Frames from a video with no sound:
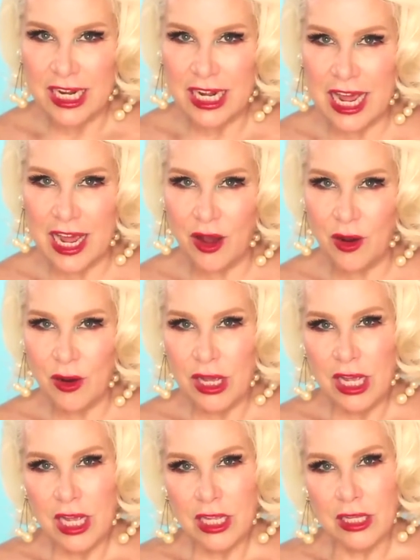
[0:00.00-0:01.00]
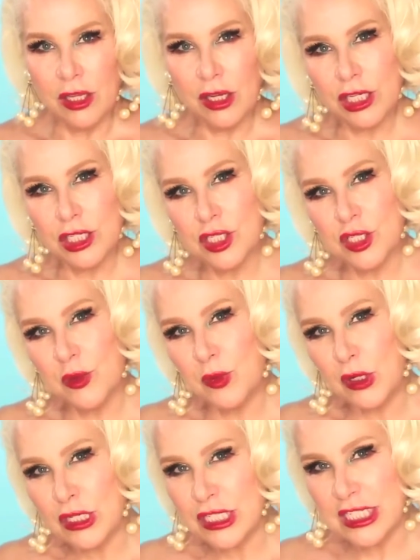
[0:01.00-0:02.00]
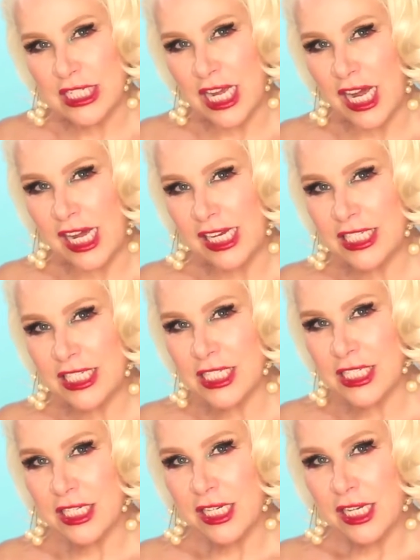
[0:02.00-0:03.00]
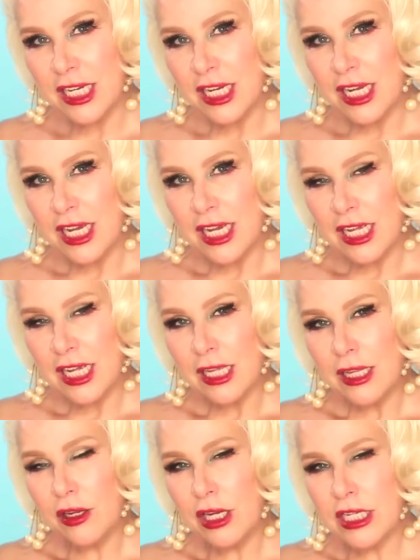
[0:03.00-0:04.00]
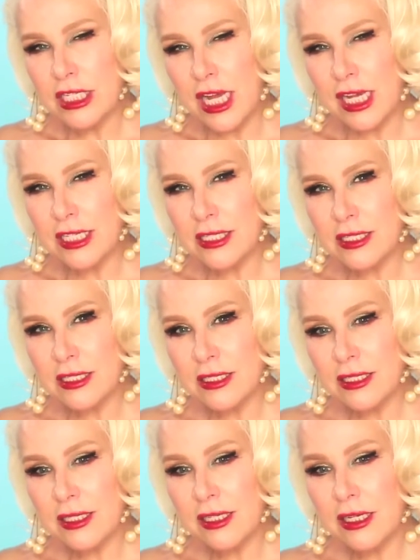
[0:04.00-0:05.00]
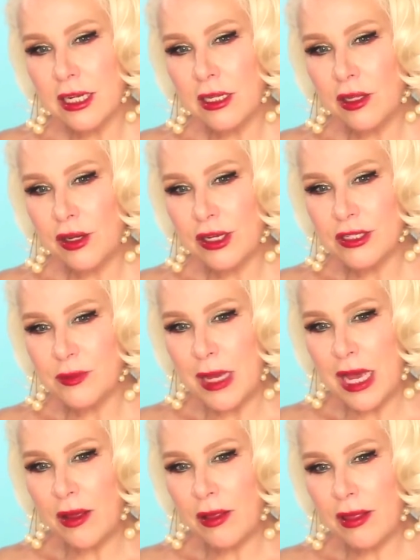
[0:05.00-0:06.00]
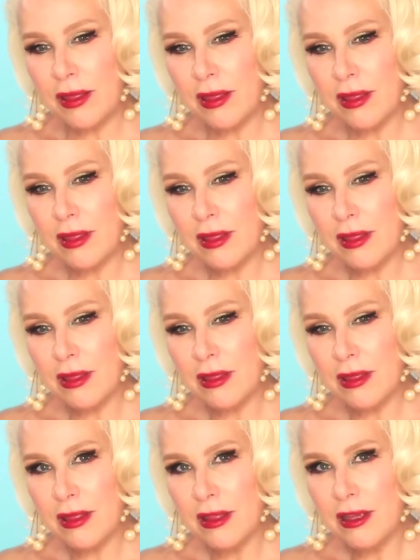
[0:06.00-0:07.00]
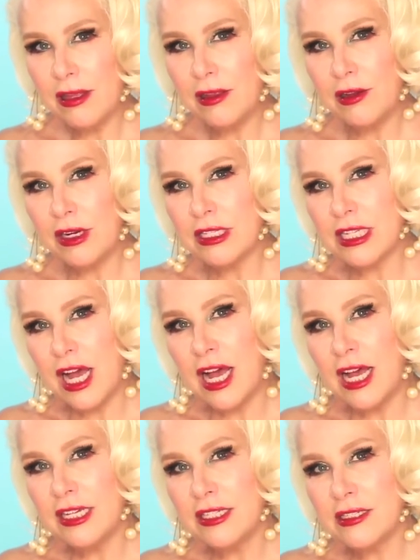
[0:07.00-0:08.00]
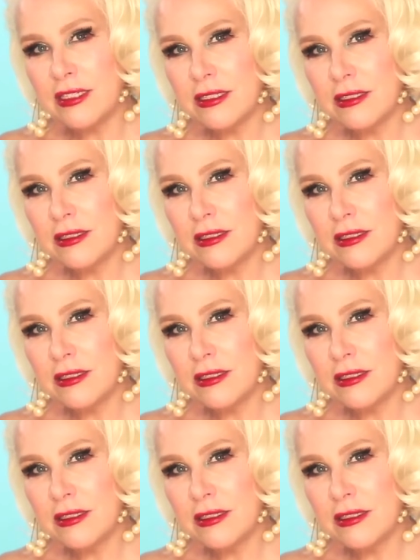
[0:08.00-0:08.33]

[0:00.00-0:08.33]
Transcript: Now, look into the person's eyes. Look at his eyes. And look at his mouth. Look at his eyes.